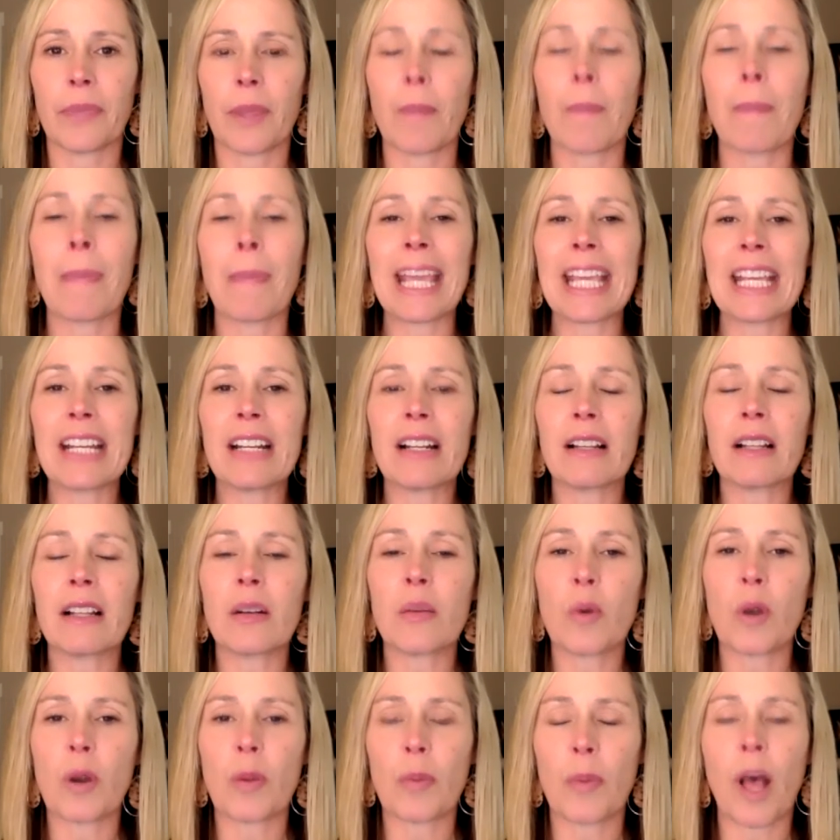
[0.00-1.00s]
Make it a
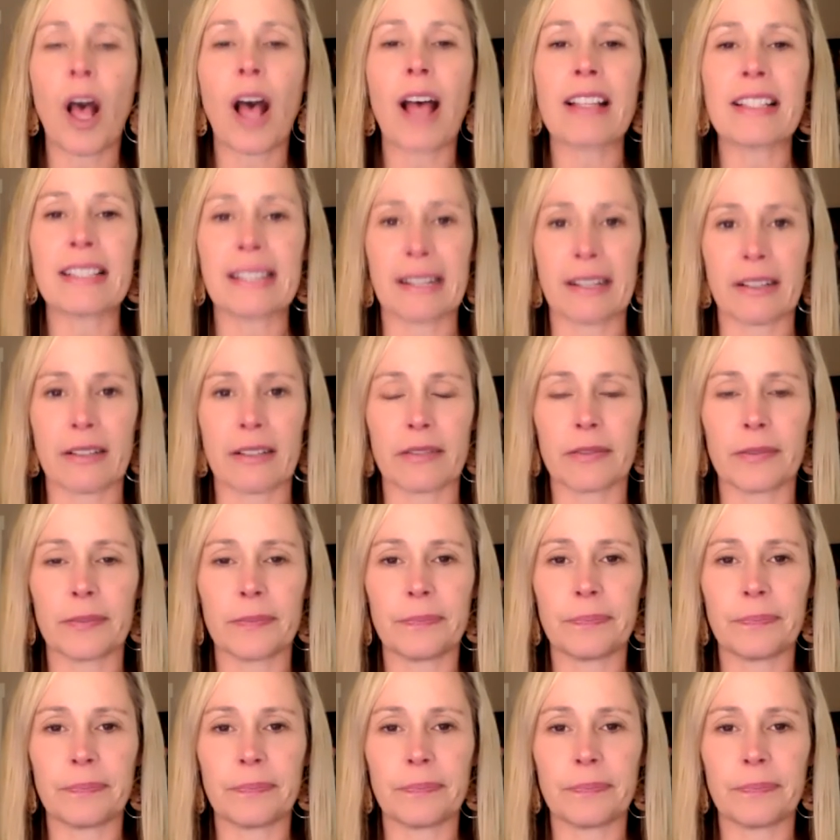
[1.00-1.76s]
little more positive.